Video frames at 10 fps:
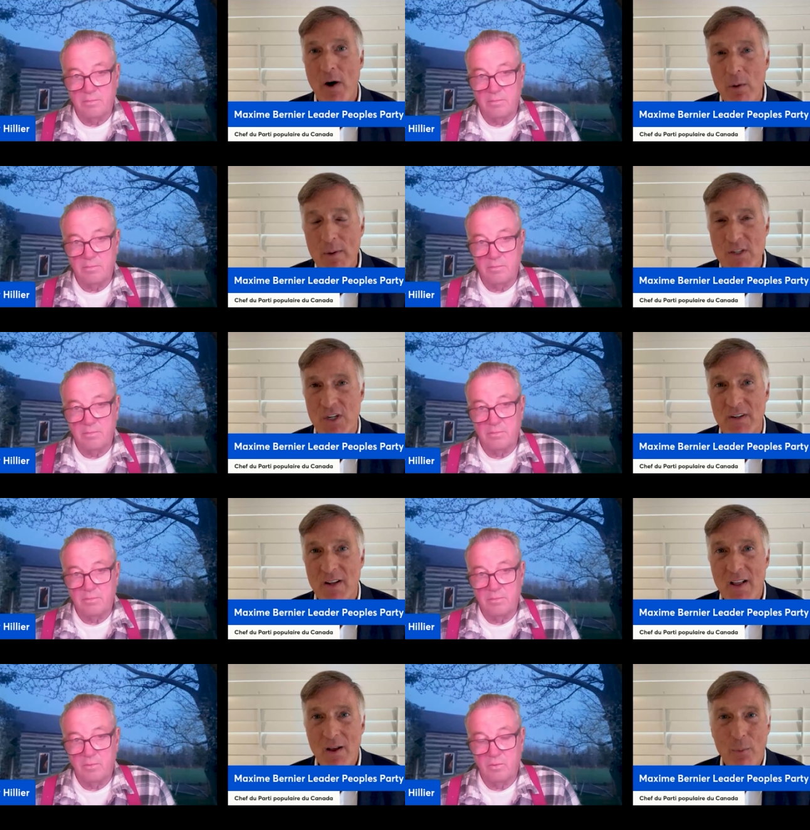Speaker 1: origin.
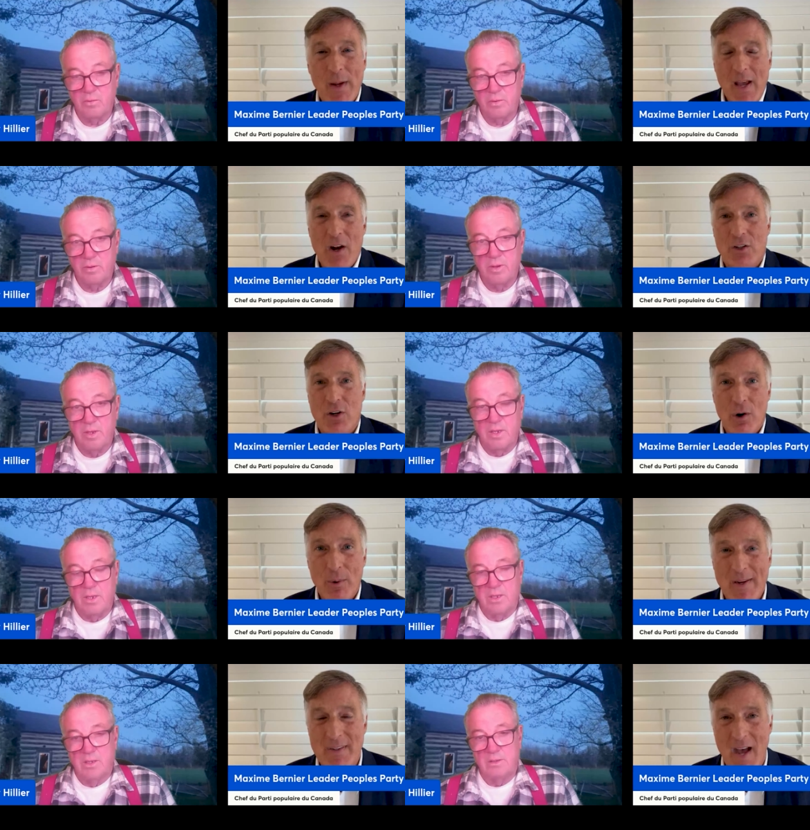We cannot
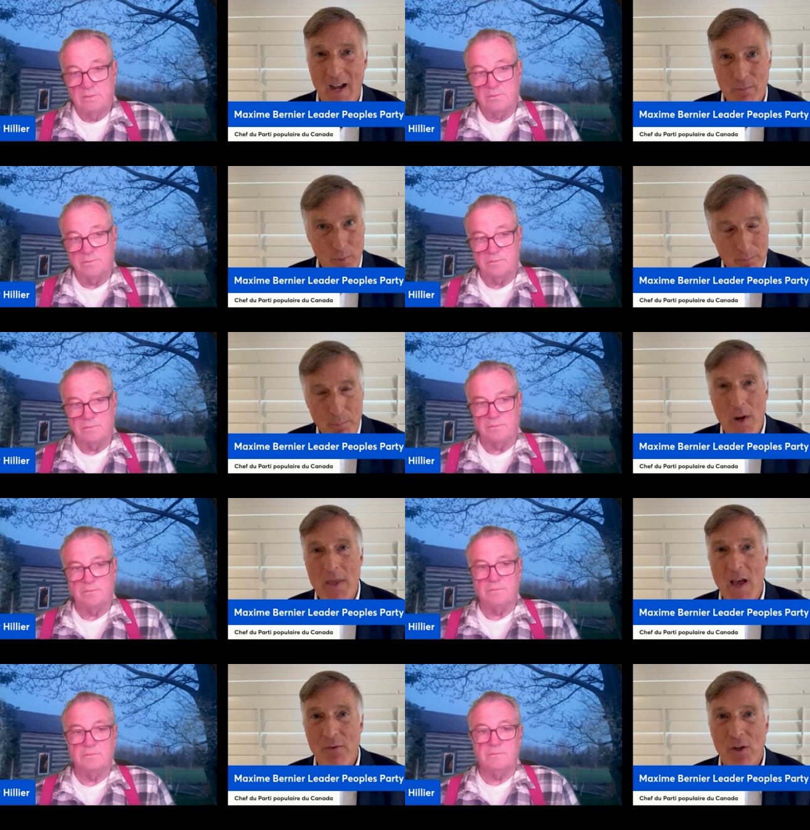tolerate that, but
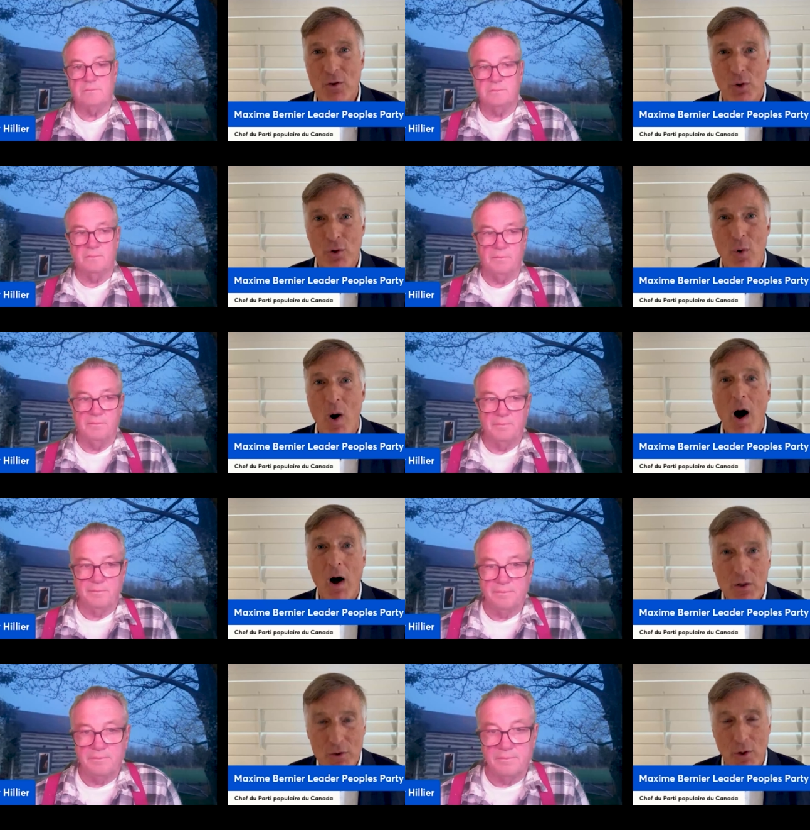Poilievre and Trudeau
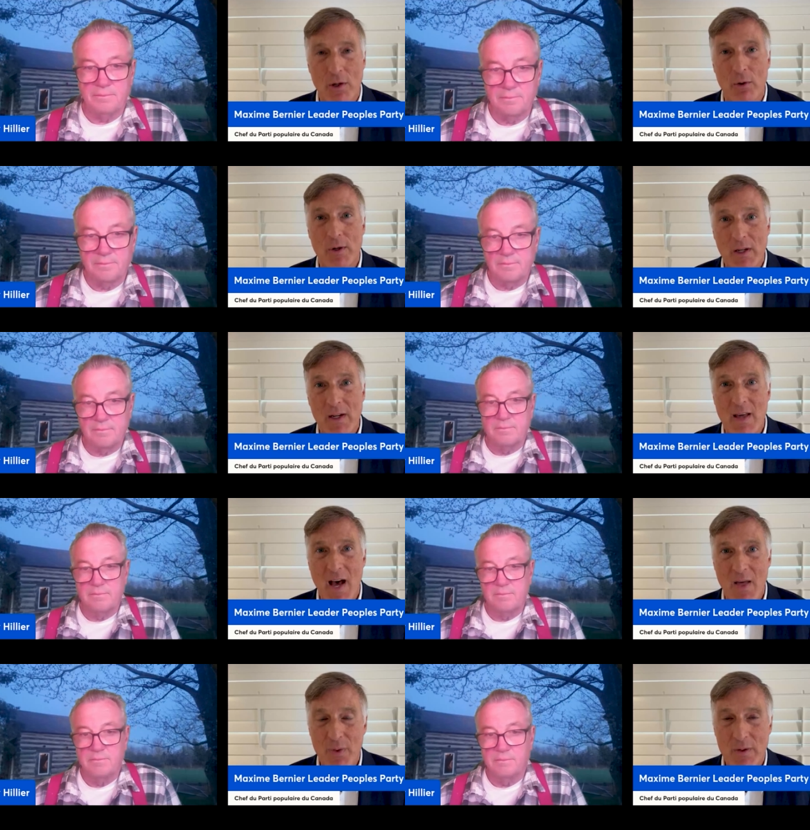are tolerating
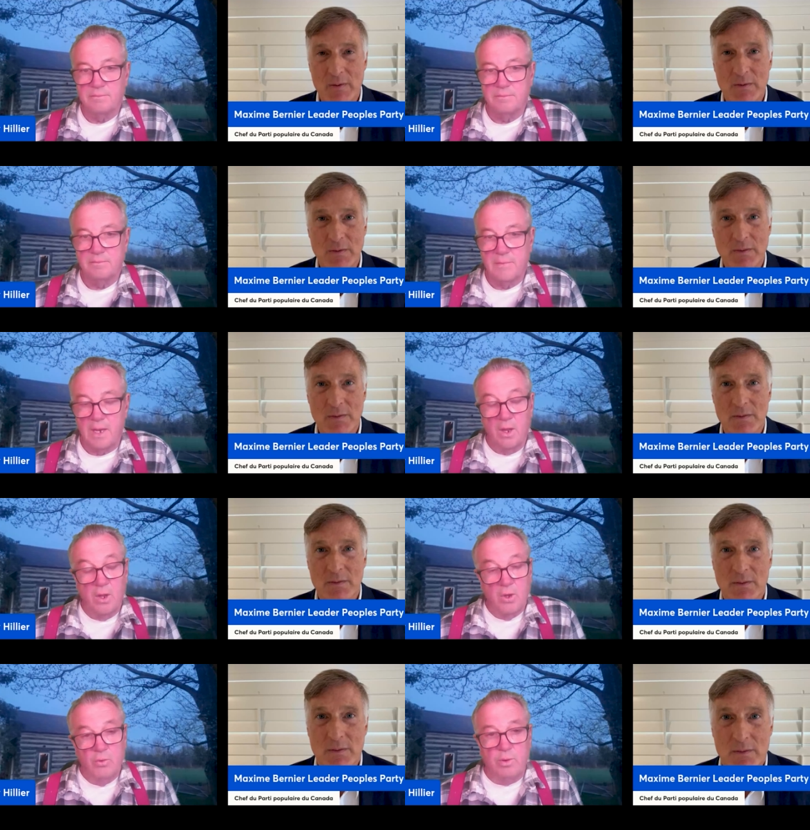that.
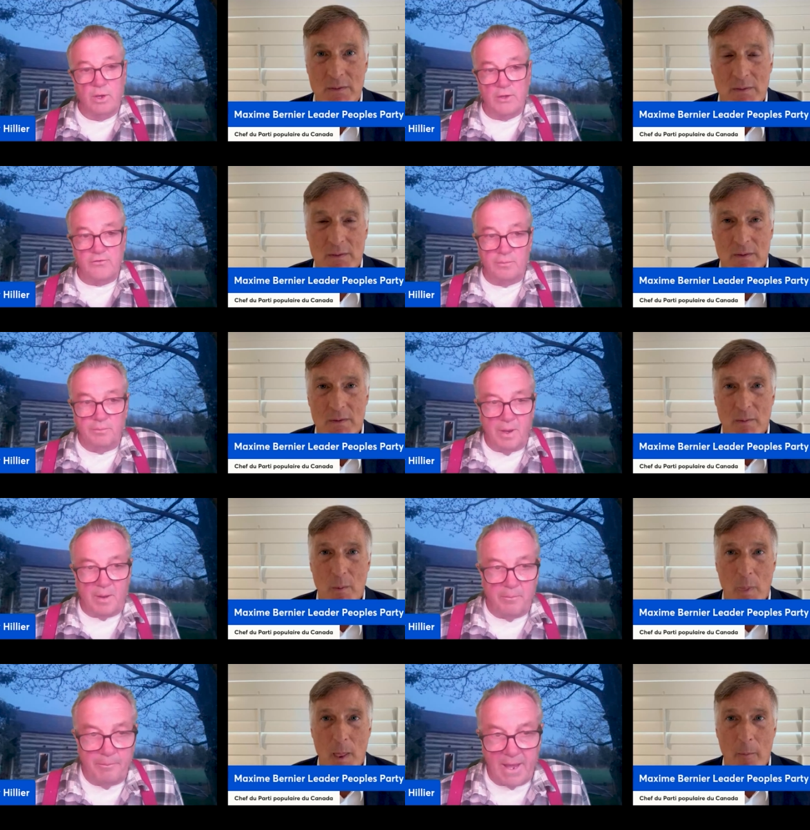
Speaker 2: Well, listen,
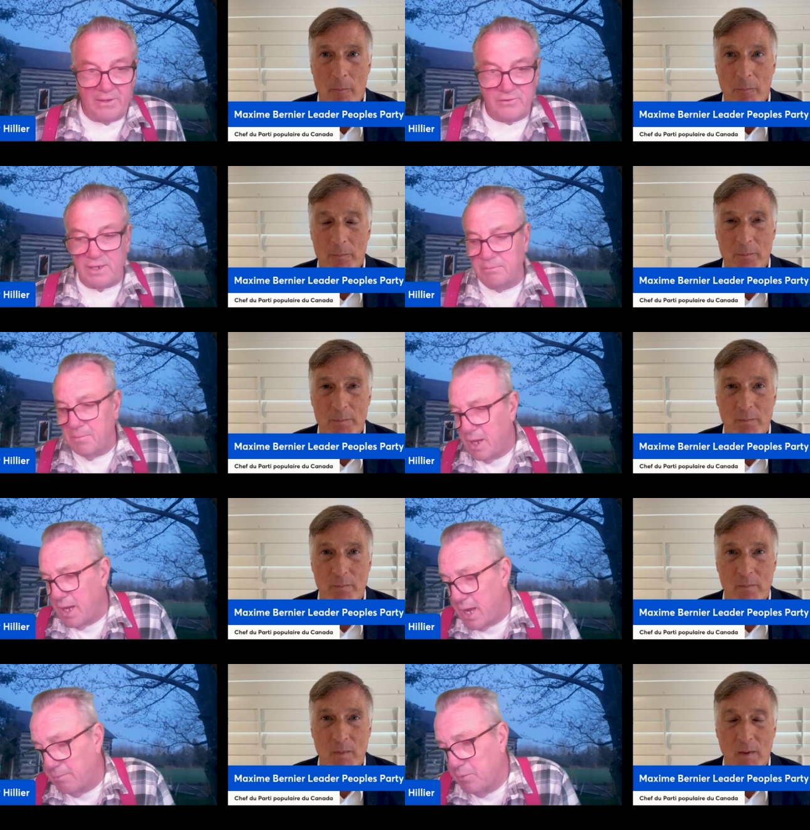uh, Maxime,
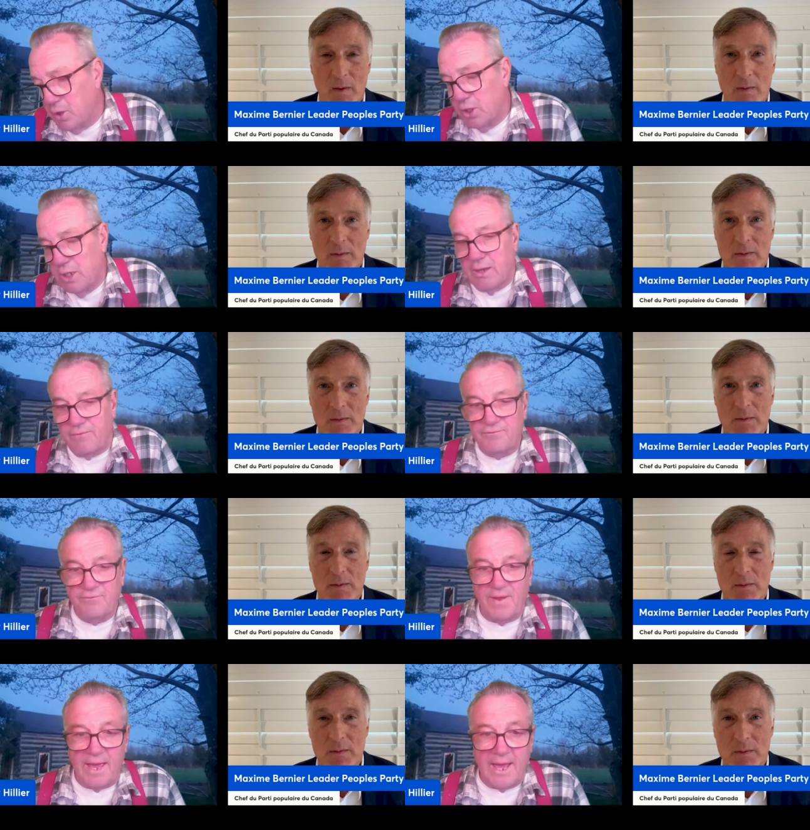uh, if
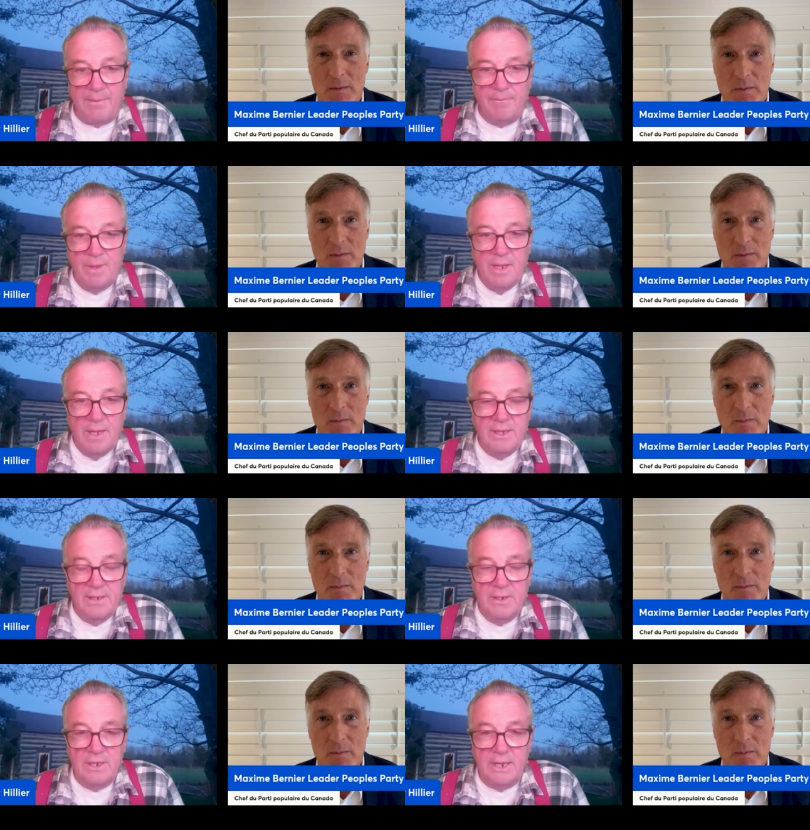uh,
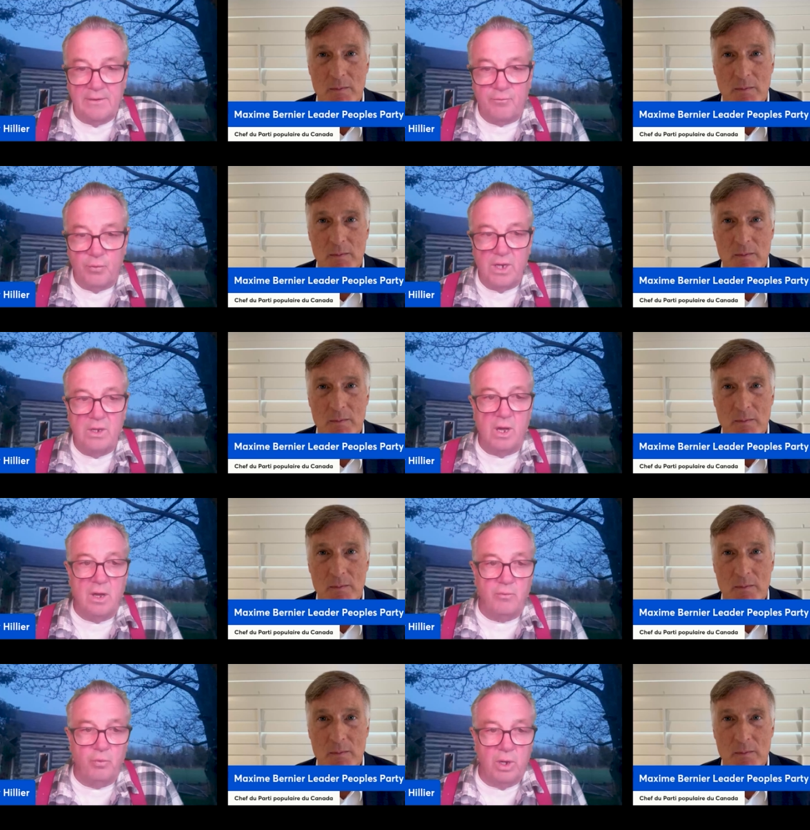if we
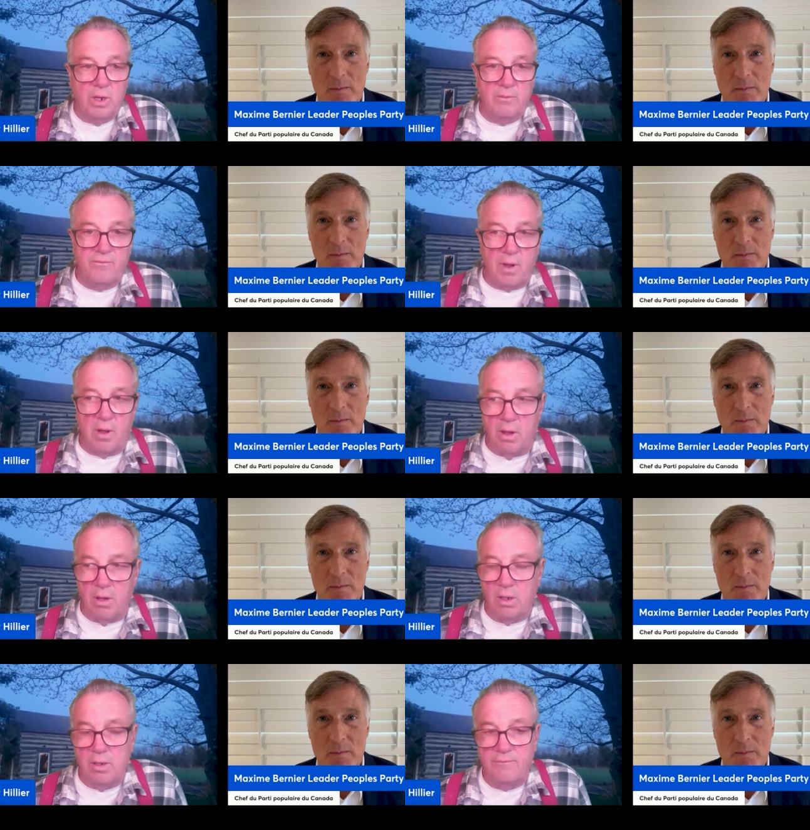got rid of all